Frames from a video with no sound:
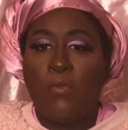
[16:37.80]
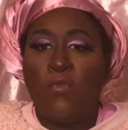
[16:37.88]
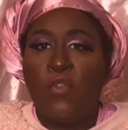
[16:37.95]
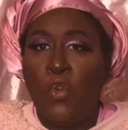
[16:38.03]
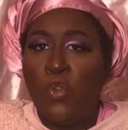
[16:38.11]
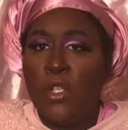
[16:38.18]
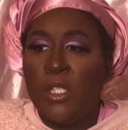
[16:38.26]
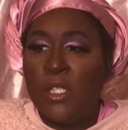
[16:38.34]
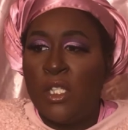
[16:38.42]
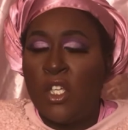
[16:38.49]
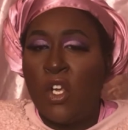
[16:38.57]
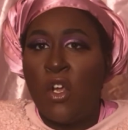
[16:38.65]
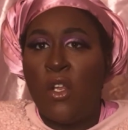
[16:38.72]
food
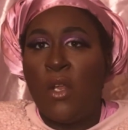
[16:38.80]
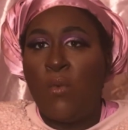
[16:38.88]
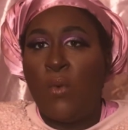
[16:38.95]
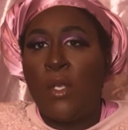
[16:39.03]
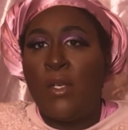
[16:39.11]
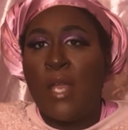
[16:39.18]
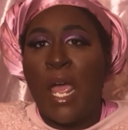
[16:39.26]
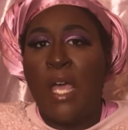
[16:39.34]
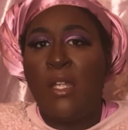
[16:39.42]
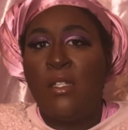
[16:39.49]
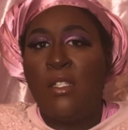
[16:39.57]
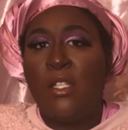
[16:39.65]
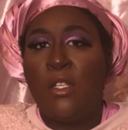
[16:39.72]
insecurity and whatnot,
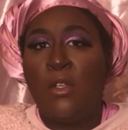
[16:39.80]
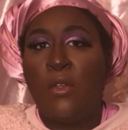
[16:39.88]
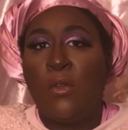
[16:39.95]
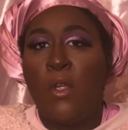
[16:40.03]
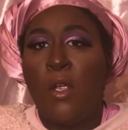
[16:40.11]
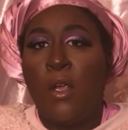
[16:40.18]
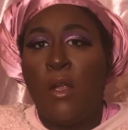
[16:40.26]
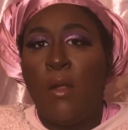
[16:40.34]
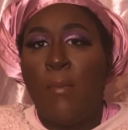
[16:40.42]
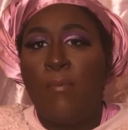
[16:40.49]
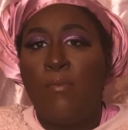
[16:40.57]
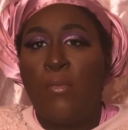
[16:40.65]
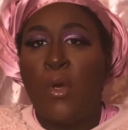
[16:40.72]
until
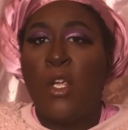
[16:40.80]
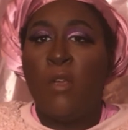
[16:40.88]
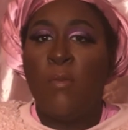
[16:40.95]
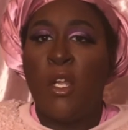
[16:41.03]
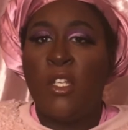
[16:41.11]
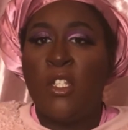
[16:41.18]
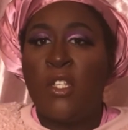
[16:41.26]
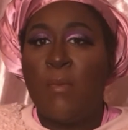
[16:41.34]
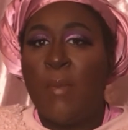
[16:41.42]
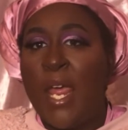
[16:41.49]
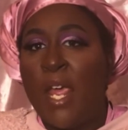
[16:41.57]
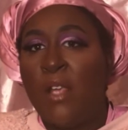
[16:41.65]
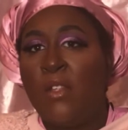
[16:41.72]
pretty much
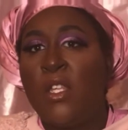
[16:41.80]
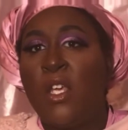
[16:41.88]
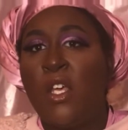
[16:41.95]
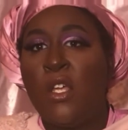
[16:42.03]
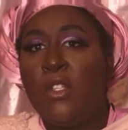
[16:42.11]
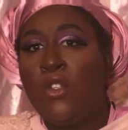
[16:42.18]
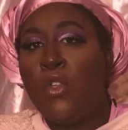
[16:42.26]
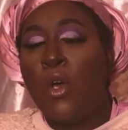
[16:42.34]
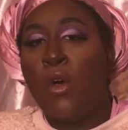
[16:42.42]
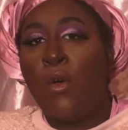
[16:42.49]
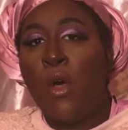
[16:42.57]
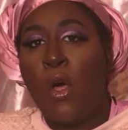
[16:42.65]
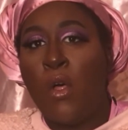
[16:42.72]
Samantha,
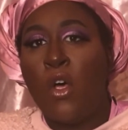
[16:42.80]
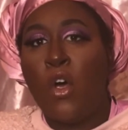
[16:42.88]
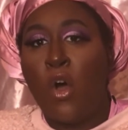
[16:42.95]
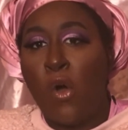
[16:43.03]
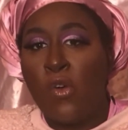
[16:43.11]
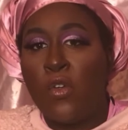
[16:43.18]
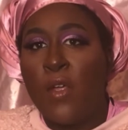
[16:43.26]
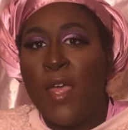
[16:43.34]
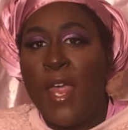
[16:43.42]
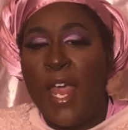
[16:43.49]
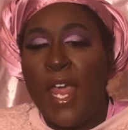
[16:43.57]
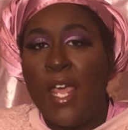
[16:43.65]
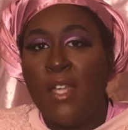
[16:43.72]
her uncle and
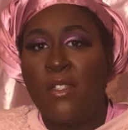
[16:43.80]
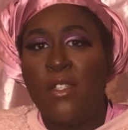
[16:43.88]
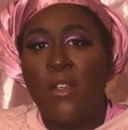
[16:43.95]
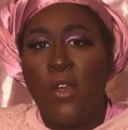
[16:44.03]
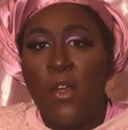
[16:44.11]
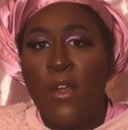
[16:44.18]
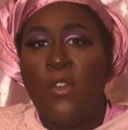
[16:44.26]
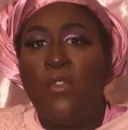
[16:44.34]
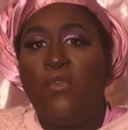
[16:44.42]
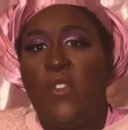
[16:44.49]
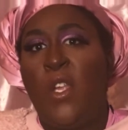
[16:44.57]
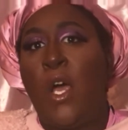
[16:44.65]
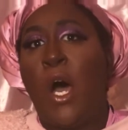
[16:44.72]
aunts,
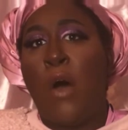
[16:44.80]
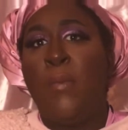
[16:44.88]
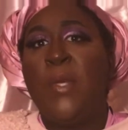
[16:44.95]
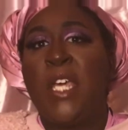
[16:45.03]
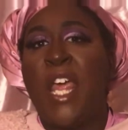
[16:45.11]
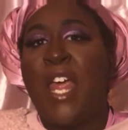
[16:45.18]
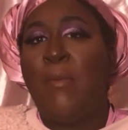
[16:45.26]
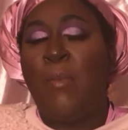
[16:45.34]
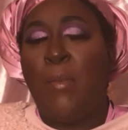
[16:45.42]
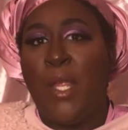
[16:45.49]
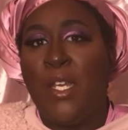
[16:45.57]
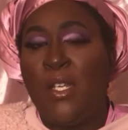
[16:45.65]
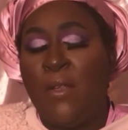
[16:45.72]
they all became
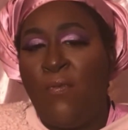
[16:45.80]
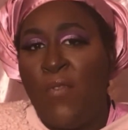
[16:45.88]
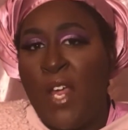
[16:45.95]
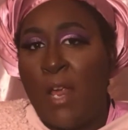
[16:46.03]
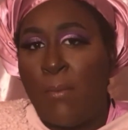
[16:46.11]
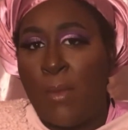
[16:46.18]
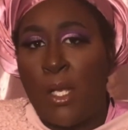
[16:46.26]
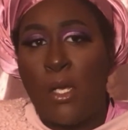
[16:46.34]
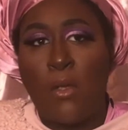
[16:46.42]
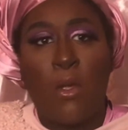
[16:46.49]
a blended family.